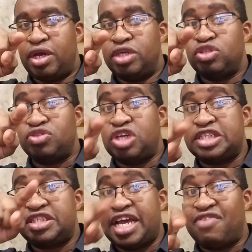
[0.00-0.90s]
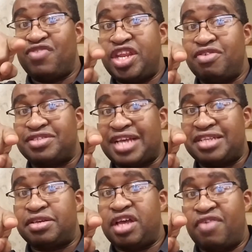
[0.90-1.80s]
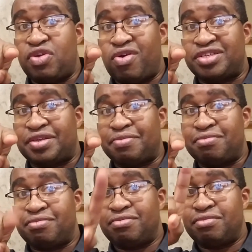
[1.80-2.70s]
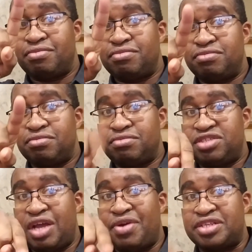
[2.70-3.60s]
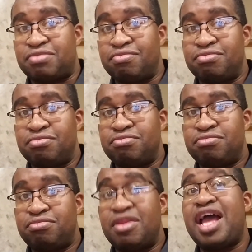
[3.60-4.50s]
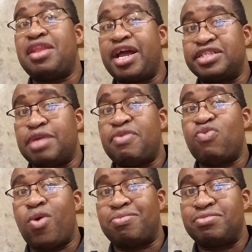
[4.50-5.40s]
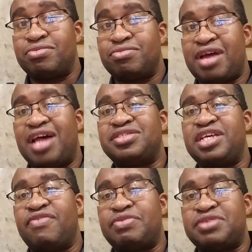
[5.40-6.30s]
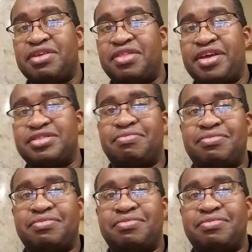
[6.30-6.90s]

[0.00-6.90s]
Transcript: don't touch that video set of yours. Stay with us, and like I said before, I'll see you on the flip side of things.